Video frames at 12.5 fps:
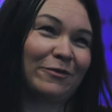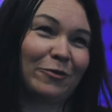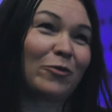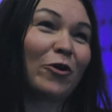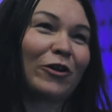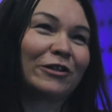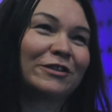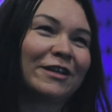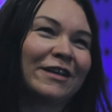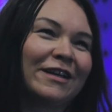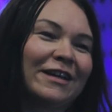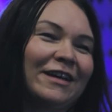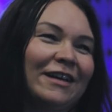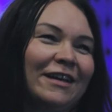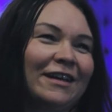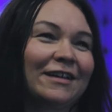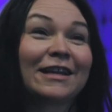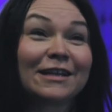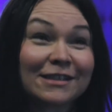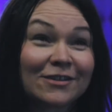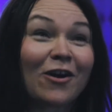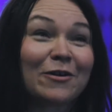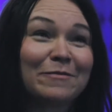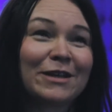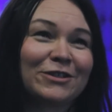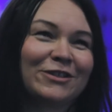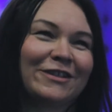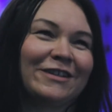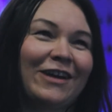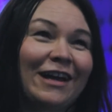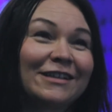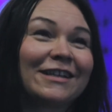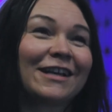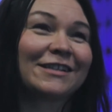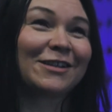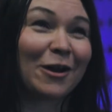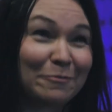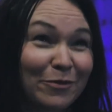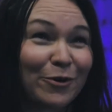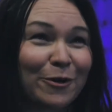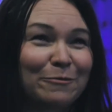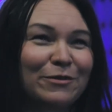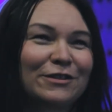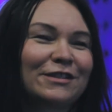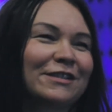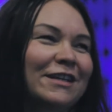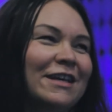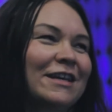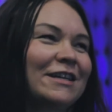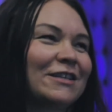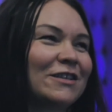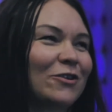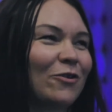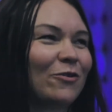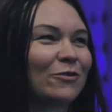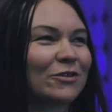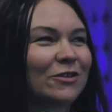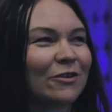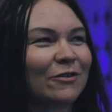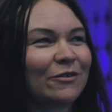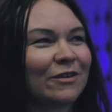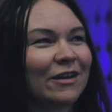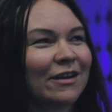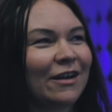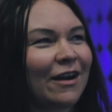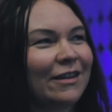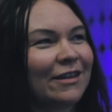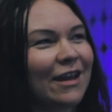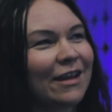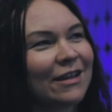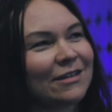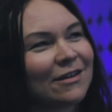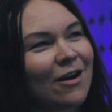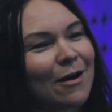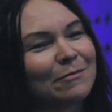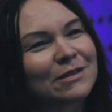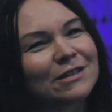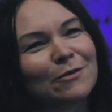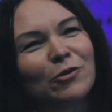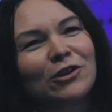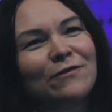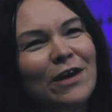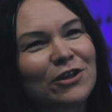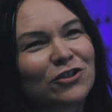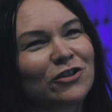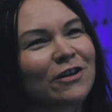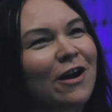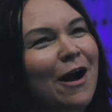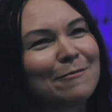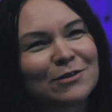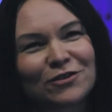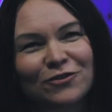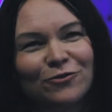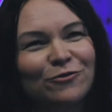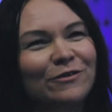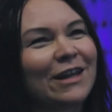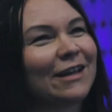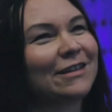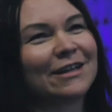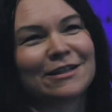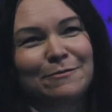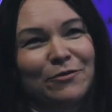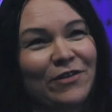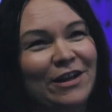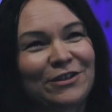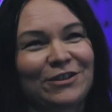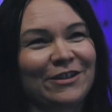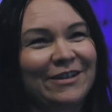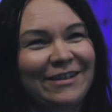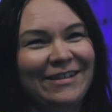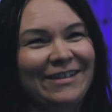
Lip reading: the world. That's our mission, that's our purpose. So I think the motivation comes through that inspiration.